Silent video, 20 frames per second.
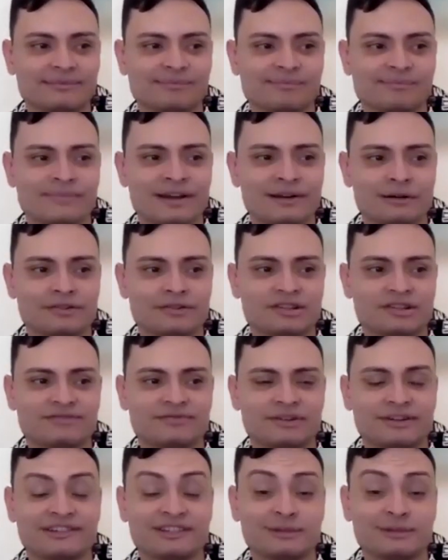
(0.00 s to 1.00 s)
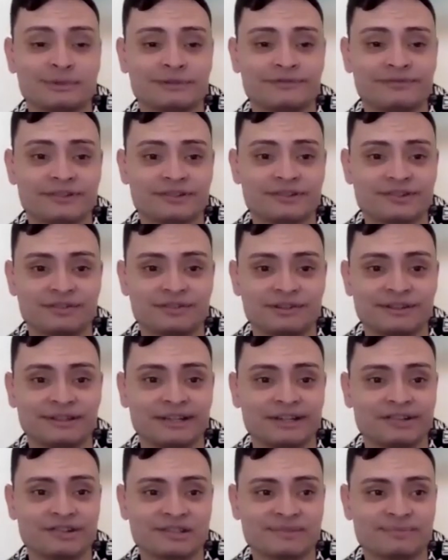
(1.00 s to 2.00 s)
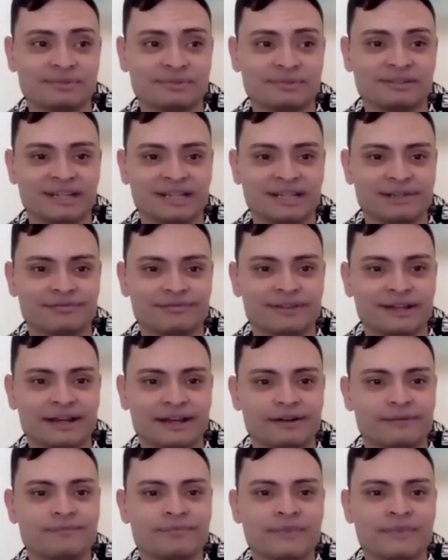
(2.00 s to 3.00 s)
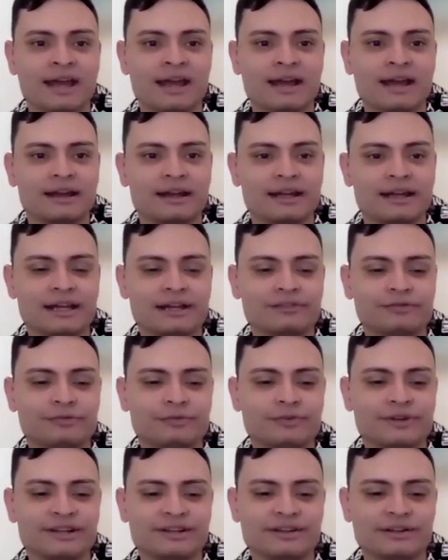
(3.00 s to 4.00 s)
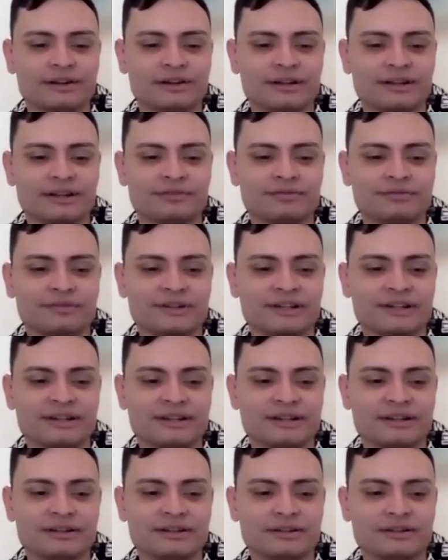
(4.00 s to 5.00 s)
men are just very superficial, and they just believe that if we if we